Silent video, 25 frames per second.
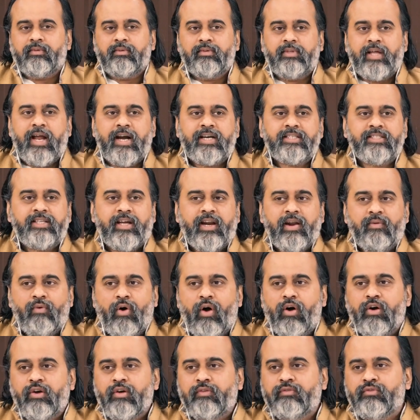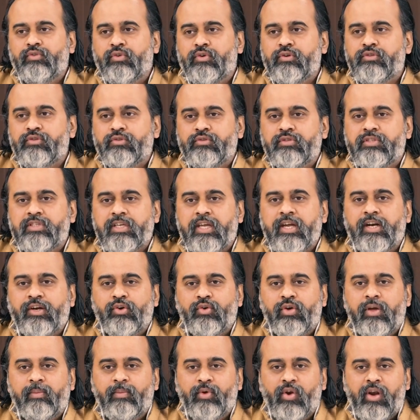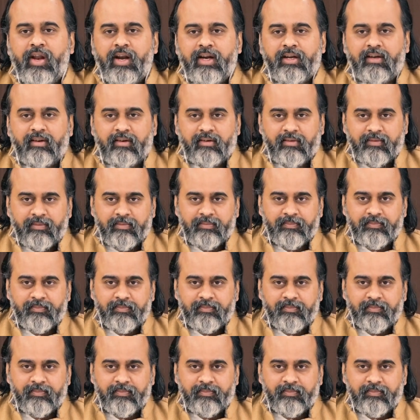That's the reward of those who seek to emulate.